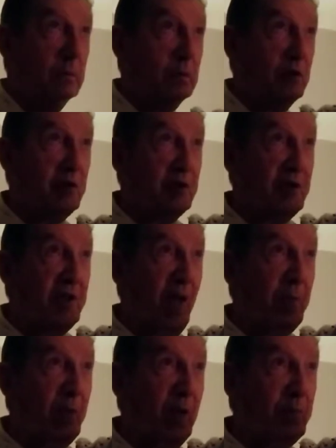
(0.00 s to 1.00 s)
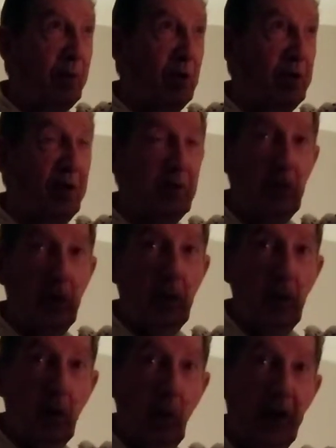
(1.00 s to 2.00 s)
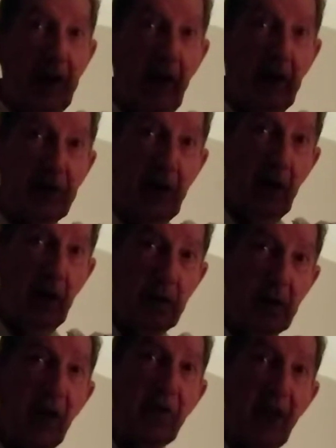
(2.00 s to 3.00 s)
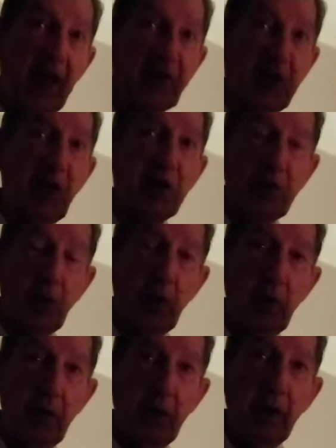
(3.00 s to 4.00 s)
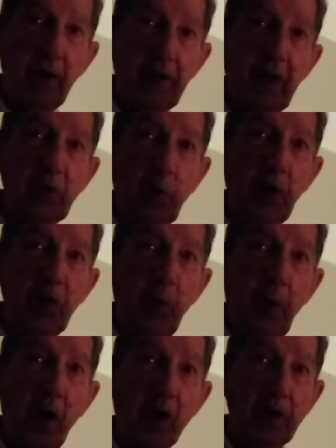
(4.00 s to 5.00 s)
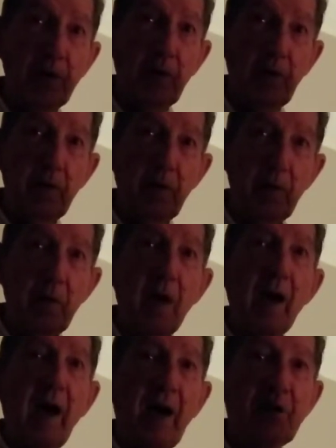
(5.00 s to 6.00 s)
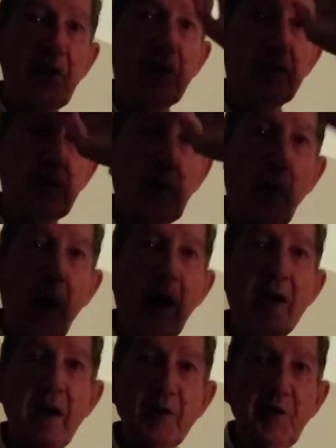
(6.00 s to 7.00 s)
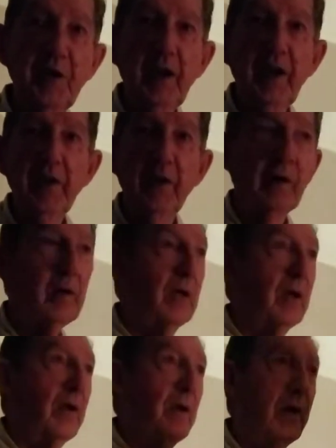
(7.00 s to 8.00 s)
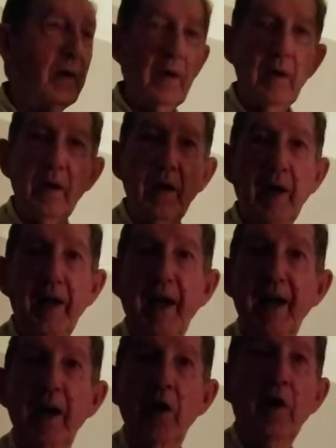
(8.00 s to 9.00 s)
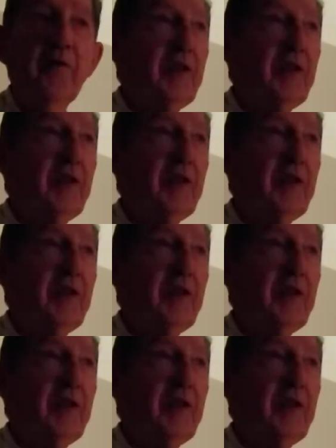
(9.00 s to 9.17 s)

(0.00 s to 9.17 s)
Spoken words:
You see that big building way down there? That's Central. That's where you're parked. I said, goodbye, I'll see you later. And I got off the